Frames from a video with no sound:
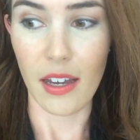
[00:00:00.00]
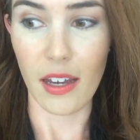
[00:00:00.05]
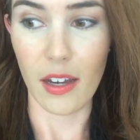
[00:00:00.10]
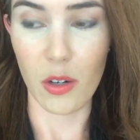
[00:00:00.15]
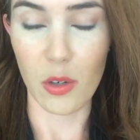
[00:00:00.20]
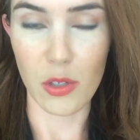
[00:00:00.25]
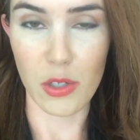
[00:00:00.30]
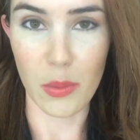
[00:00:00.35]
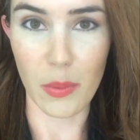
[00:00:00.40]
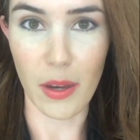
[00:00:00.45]
a
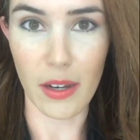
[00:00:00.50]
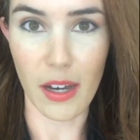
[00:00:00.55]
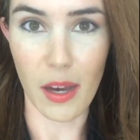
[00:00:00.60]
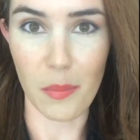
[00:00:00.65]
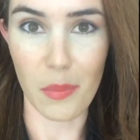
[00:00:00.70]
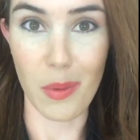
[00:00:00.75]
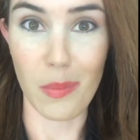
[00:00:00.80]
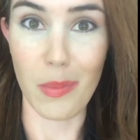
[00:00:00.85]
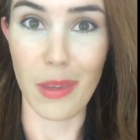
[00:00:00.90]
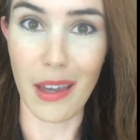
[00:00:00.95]
course about
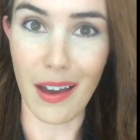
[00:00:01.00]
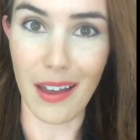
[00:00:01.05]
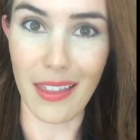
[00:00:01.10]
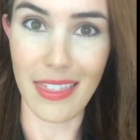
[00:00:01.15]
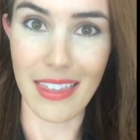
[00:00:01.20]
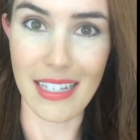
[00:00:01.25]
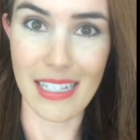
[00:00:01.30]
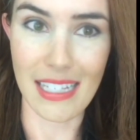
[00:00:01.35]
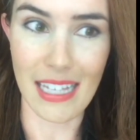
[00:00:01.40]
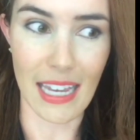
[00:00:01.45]
copy
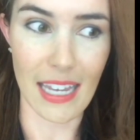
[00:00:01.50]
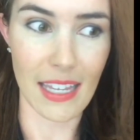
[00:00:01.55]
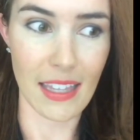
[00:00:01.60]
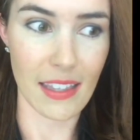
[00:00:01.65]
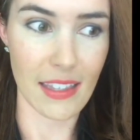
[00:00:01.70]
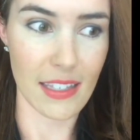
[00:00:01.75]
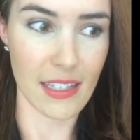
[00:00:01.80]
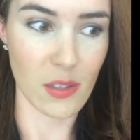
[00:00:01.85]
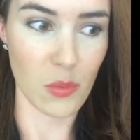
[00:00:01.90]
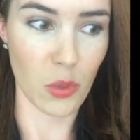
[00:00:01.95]
beyond the
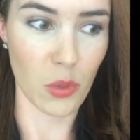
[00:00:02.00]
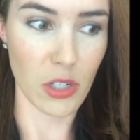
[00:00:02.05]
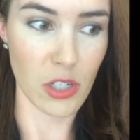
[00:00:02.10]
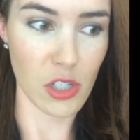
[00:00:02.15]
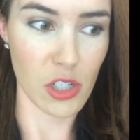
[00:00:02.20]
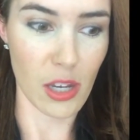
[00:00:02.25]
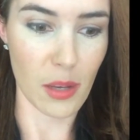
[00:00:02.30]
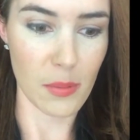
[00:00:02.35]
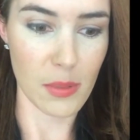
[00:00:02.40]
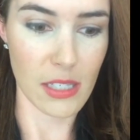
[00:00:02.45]
site, this
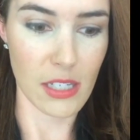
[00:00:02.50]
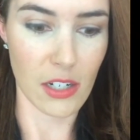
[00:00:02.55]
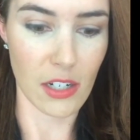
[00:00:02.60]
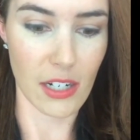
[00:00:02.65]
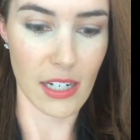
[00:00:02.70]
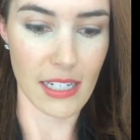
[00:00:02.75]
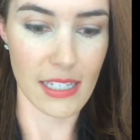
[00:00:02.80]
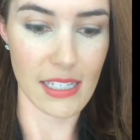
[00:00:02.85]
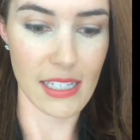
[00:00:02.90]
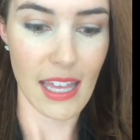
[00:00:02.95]
workshop
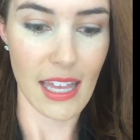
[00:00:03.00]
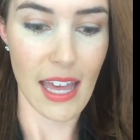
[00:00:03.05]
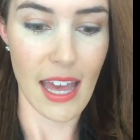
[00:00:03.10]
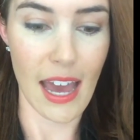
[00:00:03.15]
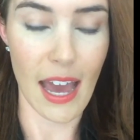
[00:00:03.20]
series,